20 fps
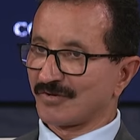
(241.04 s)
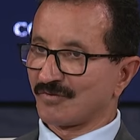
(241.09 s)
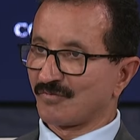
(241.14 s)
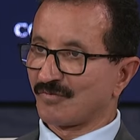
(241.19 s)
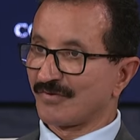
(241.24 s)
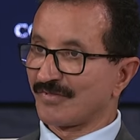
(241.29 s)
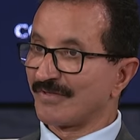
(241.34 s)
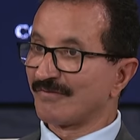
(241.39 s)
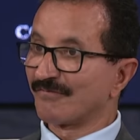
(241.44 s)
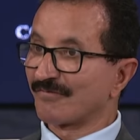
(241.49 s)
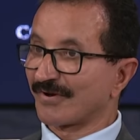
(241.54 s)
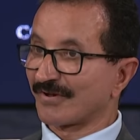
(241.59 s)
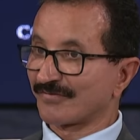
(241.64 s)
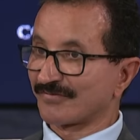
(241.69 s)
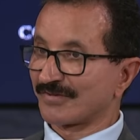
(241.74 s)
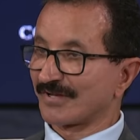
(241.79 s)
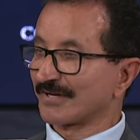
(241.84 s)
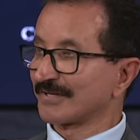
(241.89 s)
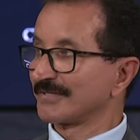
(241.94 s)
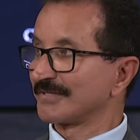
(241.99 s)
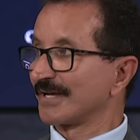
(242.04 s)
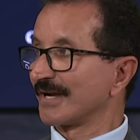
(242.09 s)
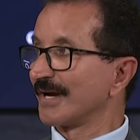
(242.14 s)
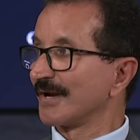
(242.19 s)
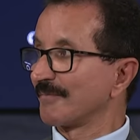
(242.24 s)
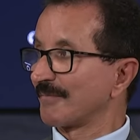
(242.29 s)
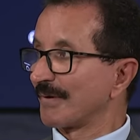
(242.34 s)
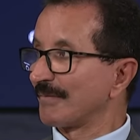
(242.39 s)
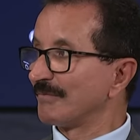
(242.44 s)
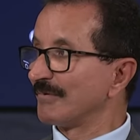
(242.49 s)
with infrastructure and the
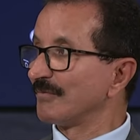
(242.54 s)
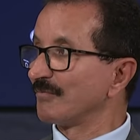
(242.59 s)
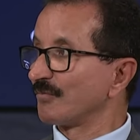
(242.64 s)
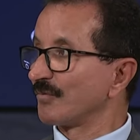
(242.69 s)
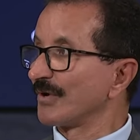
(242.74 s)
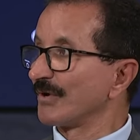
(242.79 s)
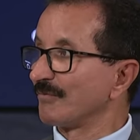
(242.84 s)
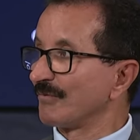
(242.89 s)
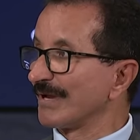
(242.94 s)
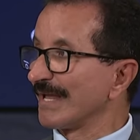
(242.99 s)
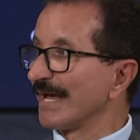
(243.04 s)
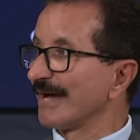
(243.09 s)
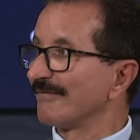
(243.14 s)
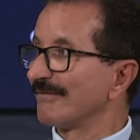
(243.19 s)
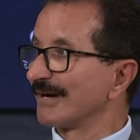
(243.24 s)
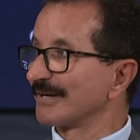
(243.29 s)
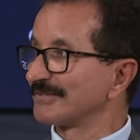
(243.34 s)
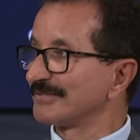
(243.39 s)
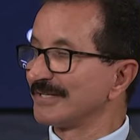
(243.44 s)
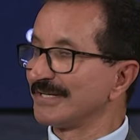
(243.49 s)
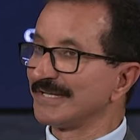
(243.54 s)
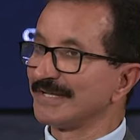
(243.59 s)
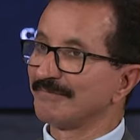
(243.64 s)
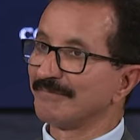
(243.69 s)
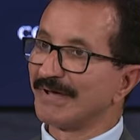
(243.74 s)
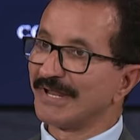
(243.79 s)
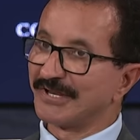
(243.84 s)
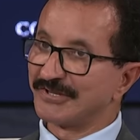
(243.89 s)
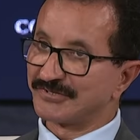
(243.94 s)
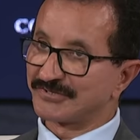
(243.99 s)
problem, we have actually
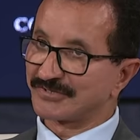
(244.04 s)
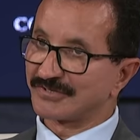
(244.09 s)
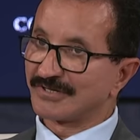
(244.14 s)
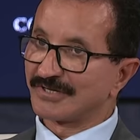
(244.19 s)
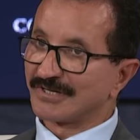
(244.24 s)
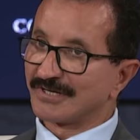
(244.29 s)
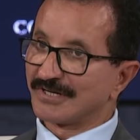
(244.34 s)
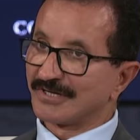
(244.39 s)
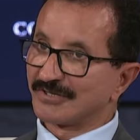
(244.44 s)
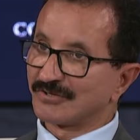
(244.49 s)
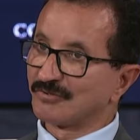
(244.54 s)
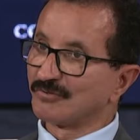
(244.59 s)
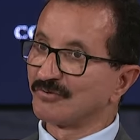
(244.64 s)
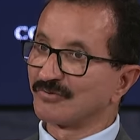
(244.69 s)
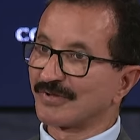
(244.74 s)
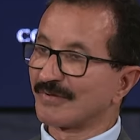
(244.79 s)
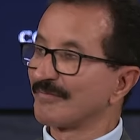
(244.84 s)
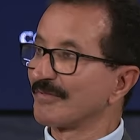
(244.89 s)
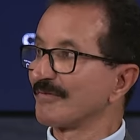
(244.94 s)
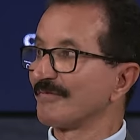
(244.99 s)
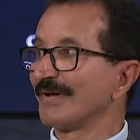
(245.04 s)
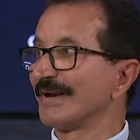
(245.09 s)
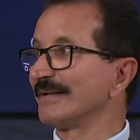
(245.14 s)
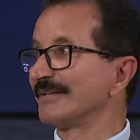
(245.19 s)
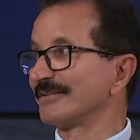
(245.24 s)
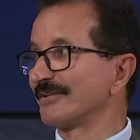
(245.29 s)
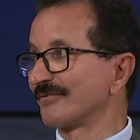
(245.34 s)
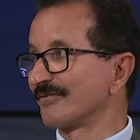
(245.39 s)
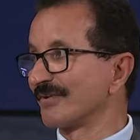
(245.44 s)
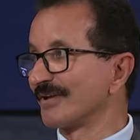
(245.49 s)
managed to do something very
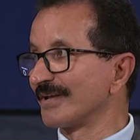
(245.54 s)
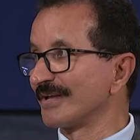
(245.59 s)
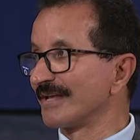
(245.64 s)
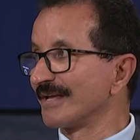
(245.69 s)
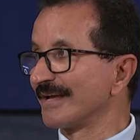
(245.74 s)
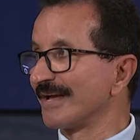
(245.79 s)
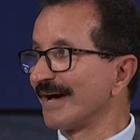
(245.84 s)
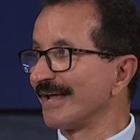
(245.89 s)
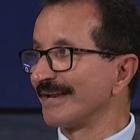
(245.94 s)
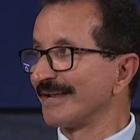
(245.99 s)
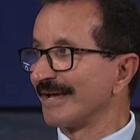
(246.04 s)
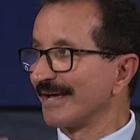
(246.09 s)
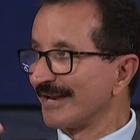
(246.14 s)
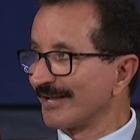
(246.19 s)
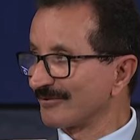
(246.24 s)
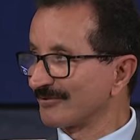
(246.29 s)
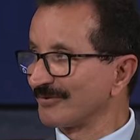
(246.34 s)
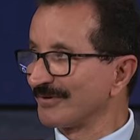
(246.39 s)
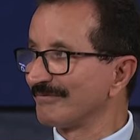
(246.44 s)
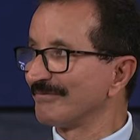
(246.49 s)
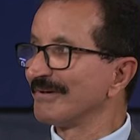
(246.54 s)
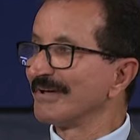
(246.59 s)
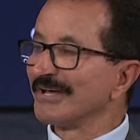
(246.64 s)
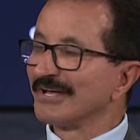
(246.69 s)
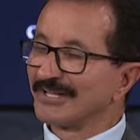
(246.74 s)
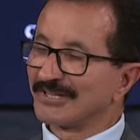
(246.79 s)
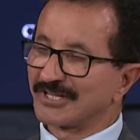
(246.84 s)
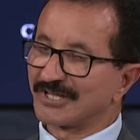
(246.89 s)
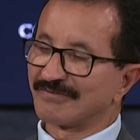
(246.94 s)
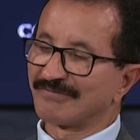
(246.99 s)
interesting in Kigali. I'd like to
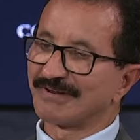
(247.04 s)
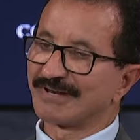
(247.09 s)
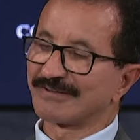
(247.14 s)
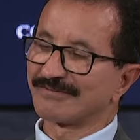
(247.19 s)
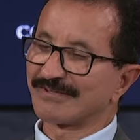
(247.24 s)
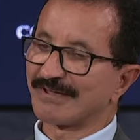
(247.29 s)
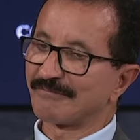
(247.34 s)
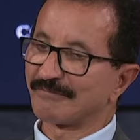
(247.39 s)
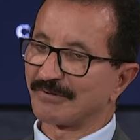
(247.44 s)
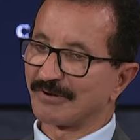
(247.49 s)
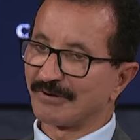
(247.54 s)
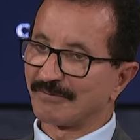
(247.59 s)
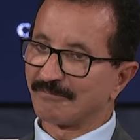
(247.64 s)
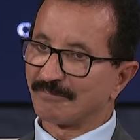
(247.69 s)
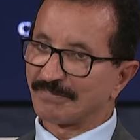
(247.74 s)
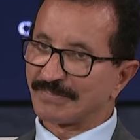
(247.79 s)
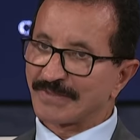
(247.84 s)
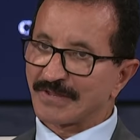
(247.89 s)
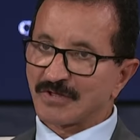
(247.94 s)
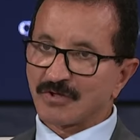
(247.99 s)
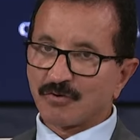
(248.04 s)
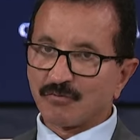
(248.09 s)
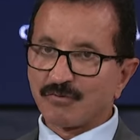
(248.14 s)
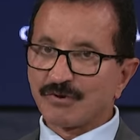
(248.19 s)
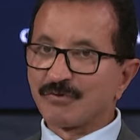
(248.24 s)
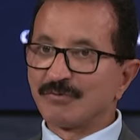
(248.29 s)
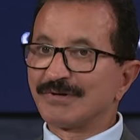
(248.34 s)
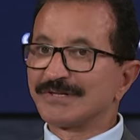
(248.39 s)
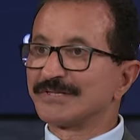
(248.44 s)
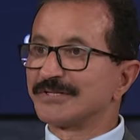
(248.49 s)
give an example.
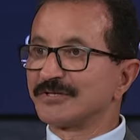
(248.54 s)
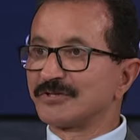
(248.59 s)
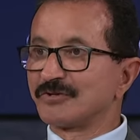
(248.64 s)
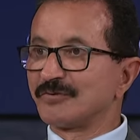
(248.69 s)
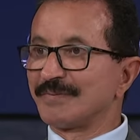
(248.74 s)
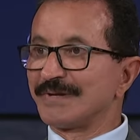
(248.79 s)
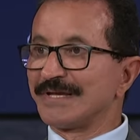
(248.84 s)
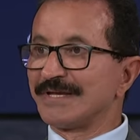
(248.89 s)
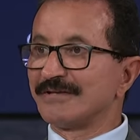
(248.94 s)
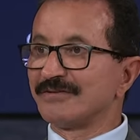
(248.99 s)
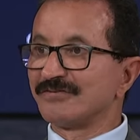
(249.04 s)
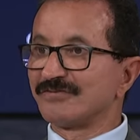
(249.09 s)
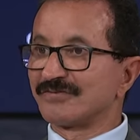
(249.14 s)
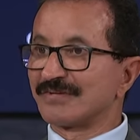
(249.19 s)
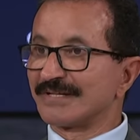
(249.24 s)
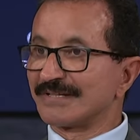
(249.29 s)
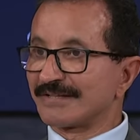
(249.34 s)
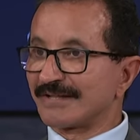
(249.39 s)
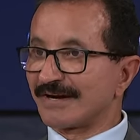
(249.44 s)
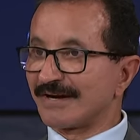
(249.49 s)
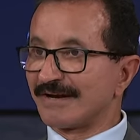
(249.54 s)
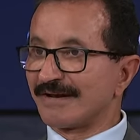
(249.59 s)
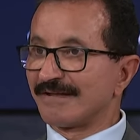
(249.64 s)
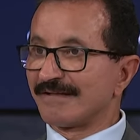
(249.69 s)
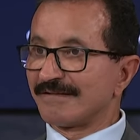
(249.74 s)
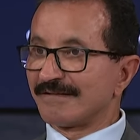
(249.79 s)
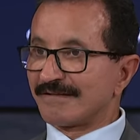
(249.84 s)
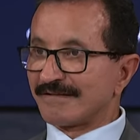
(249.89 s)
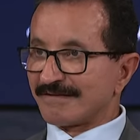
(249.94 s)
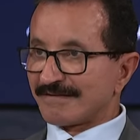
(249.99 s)
We wanted to be in Central
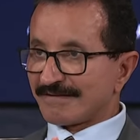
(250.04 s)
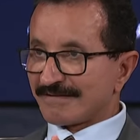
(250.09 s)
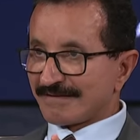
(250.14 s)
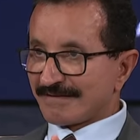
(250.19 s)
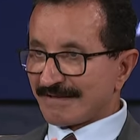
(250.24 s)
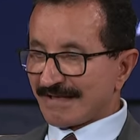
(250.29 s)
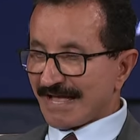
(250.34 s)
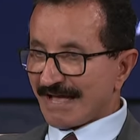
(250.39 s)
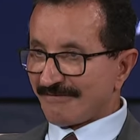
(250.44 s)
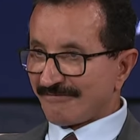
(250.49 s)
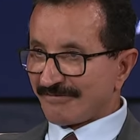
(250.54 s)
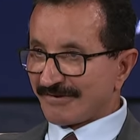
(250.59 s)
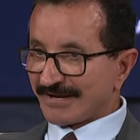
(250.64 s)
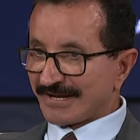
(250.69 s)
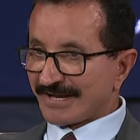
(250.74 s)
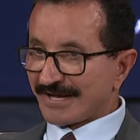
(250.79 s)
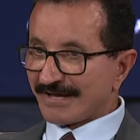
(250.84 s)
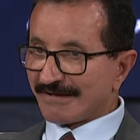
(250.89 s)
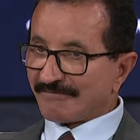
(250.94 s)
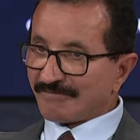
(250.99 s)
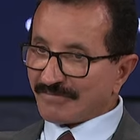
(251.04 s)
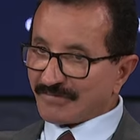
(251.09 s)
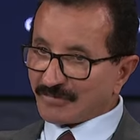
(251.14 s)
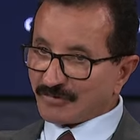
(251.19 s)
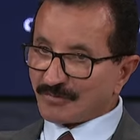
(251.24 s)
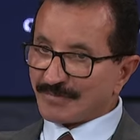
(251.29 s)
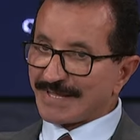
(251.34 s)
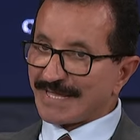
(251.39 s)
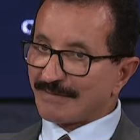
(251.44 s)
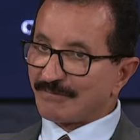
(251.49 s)
Africa
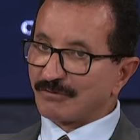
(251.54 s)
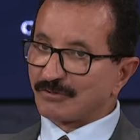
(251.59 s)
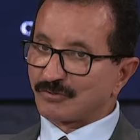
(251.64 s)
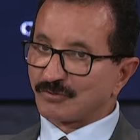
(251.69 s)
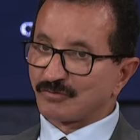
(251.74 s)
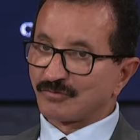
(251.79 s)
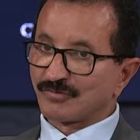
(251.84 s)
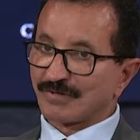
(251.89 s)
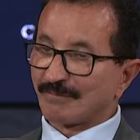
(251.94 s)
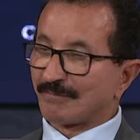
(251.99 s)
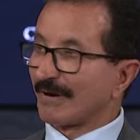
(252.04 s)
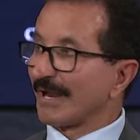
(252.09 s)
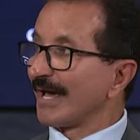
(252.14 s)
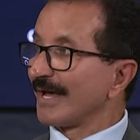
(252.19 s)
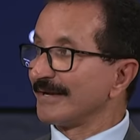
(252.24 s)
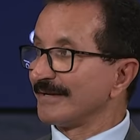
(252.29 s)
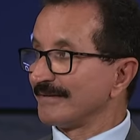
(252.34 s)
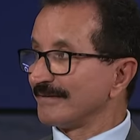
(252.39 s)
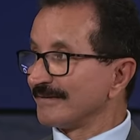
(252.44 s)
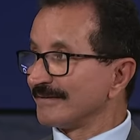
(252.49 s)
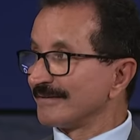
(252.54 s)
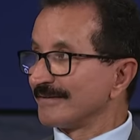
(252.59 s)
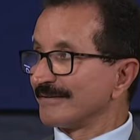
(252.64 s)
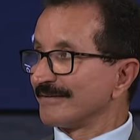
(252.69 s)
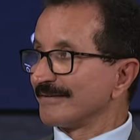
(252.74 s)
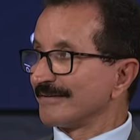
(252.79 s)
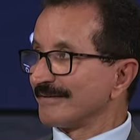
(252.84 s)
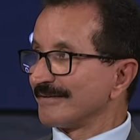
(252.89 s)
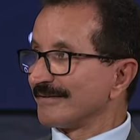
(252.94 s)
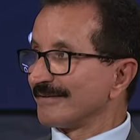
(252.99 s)
to be able to supply
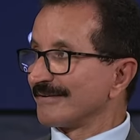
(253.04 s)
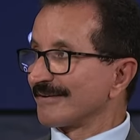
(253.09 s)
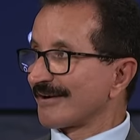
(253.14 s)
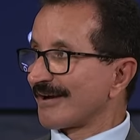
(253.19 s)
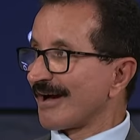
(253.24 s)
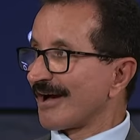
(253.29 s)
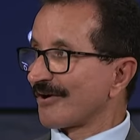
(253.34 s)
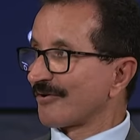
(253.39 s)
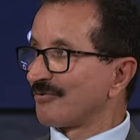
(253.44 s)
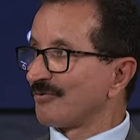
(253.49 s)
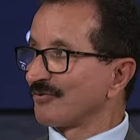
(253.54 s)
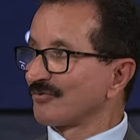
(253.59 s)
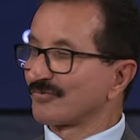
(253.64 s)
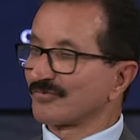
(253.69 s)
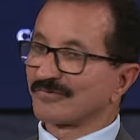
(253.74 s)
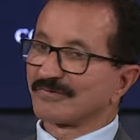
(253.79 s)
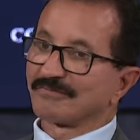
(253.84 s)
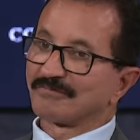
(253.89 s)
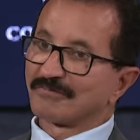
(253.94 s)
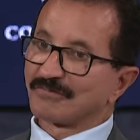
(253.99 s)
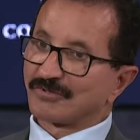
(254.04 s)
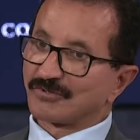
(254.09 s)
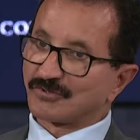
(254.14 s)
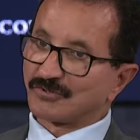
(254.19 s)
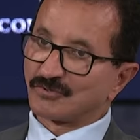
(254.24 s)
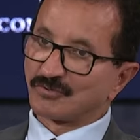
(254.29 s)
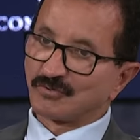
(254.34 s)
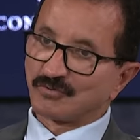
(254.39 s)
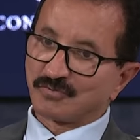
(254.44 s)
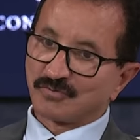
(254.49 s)
cargoes
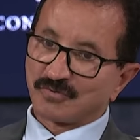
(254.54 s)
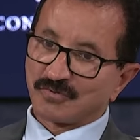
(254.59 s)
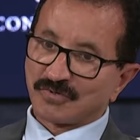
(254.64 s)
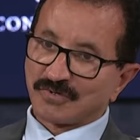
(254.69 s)
to